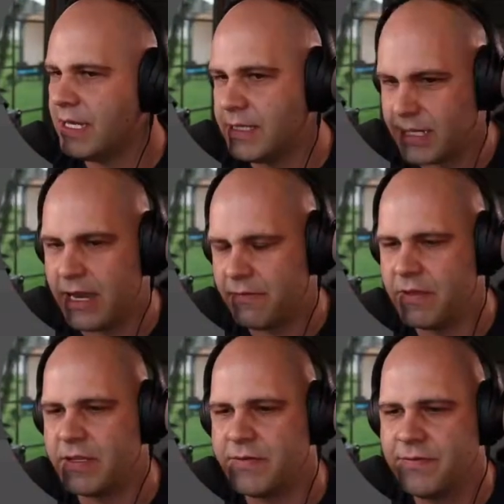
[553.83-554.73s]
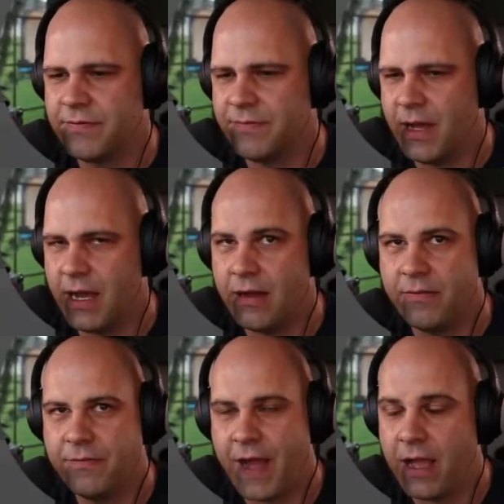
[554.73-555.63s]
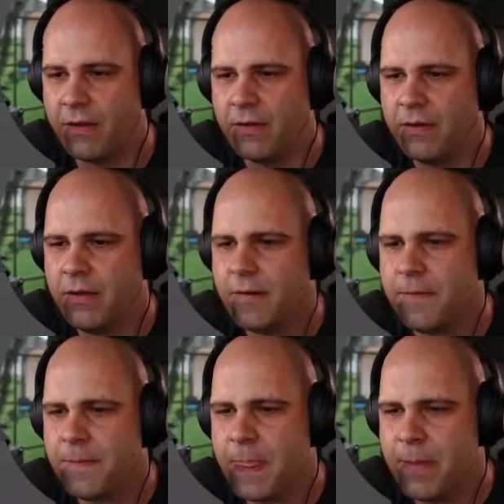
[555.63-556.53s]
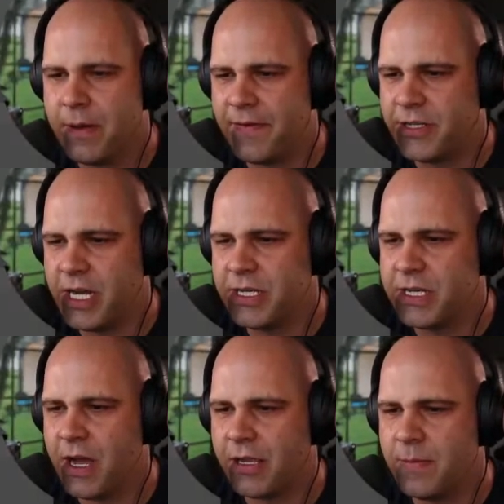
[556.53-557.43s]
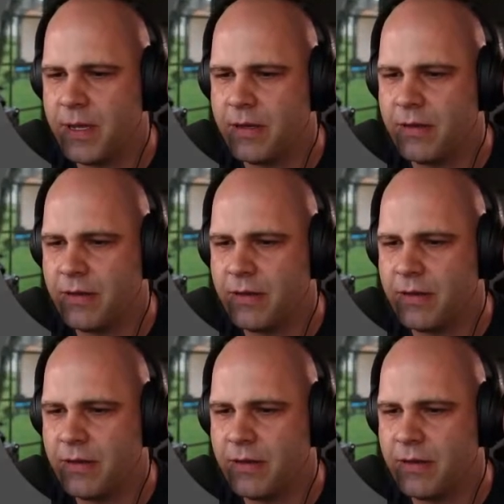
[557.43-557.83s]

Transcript: inside of this file. But if I change the document,